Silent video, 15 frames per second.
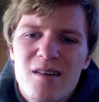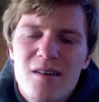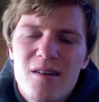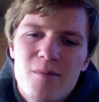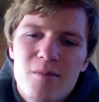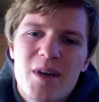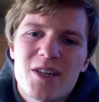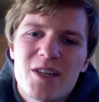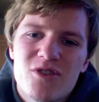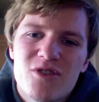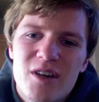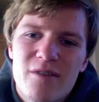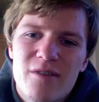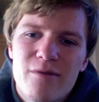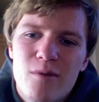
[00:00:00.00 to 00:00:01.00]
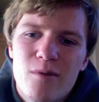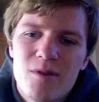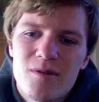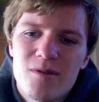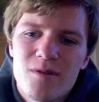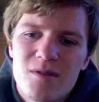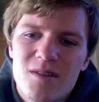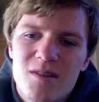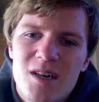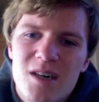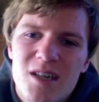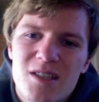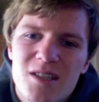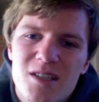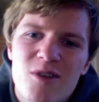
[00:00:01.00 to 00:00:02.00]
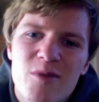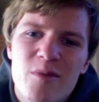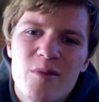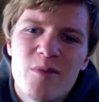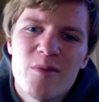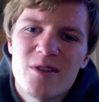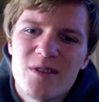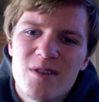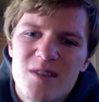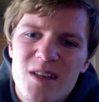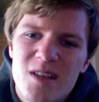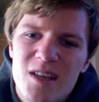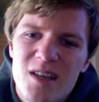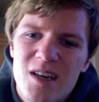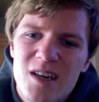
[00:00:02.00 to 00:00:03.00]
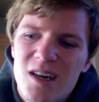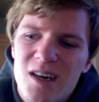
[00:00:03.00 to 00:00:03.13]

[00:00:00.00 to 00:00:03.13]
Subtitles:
are best trick for snowmobiles. The